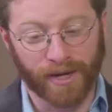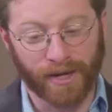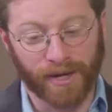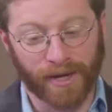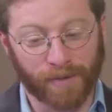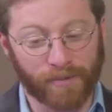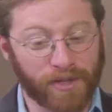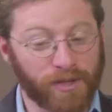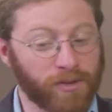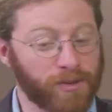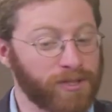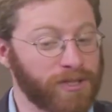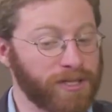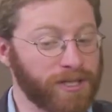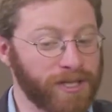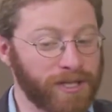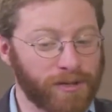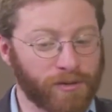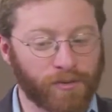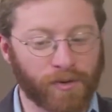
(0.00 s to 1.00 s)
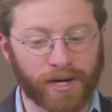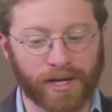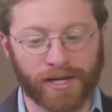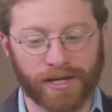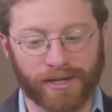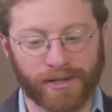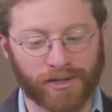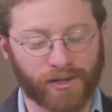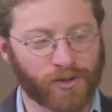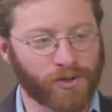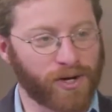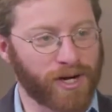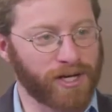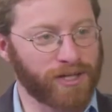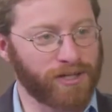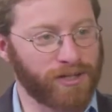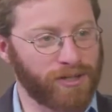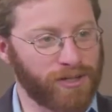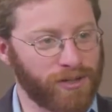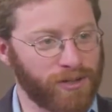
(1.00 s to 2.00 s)
I mean, you see what he's trying
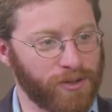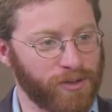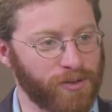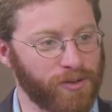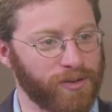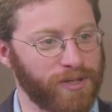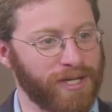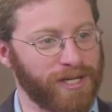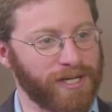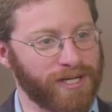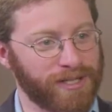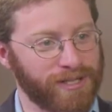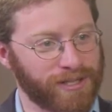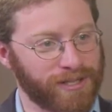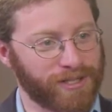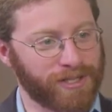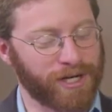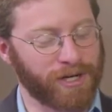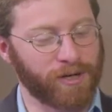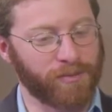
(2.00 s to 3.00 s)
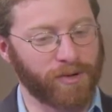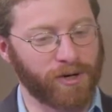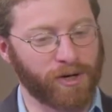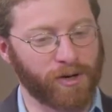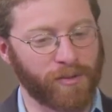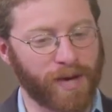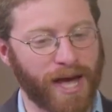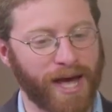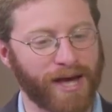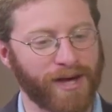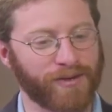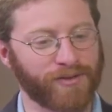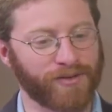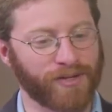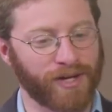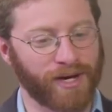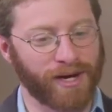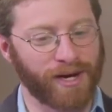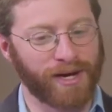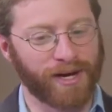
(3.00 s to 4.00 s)
to do. Jeroboam has
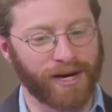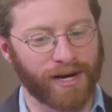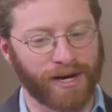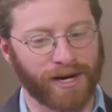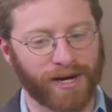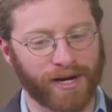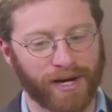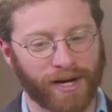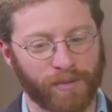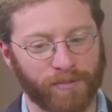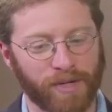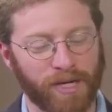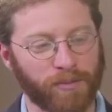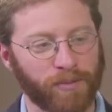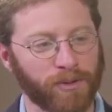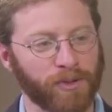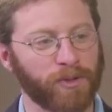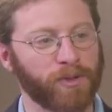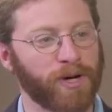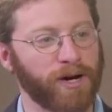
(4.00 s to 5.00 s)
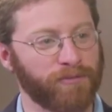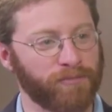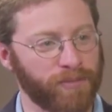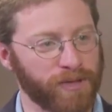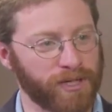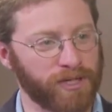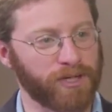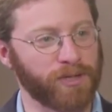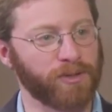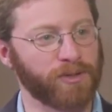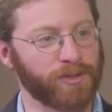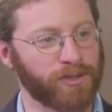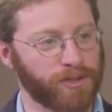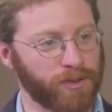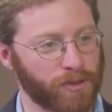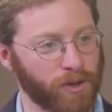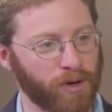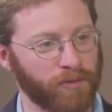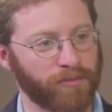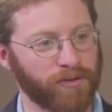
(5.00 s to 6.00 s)
a people who have been used
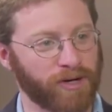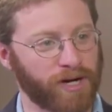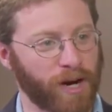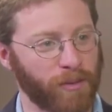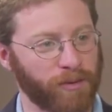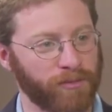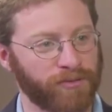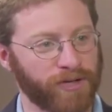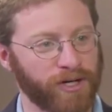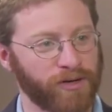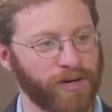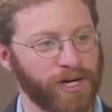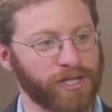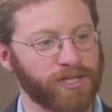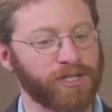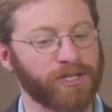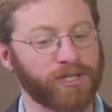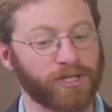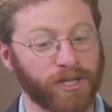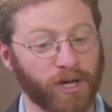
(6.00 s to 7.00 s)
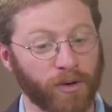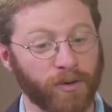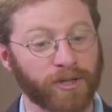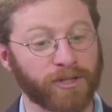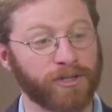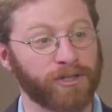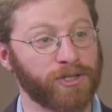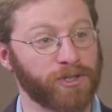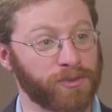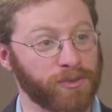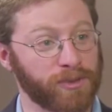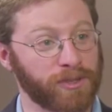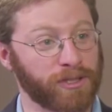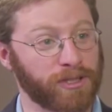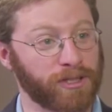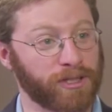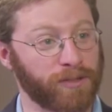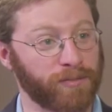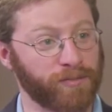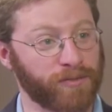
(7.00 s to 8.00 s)
to, over a couple of generations, going to
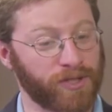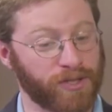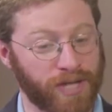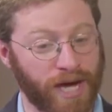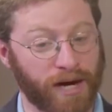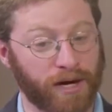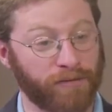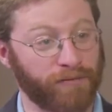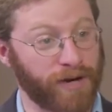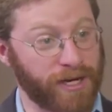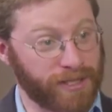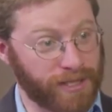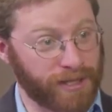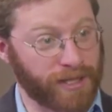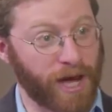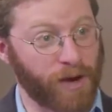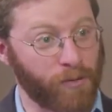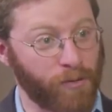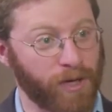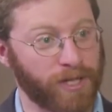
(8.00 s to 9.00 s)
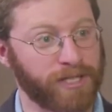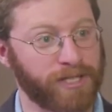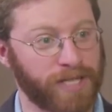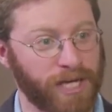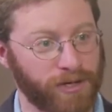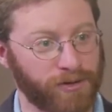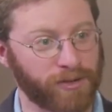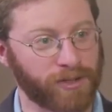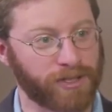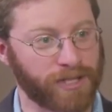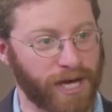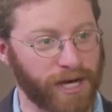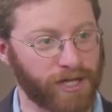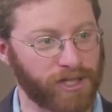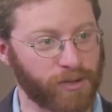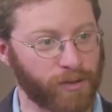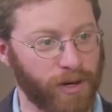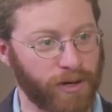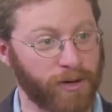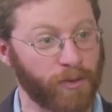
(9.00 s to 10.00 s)
Jerusalem to sacrifice at that one central
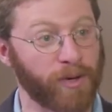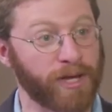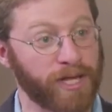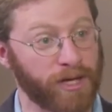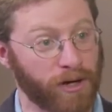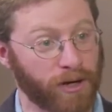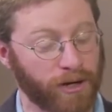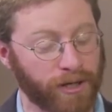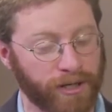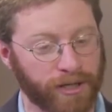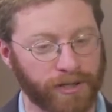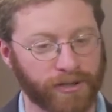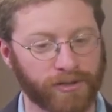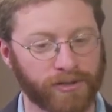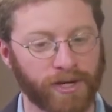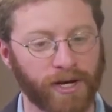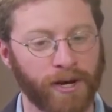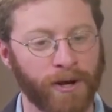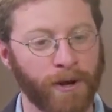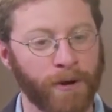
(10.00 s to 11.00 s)
sanctuary where the ark is.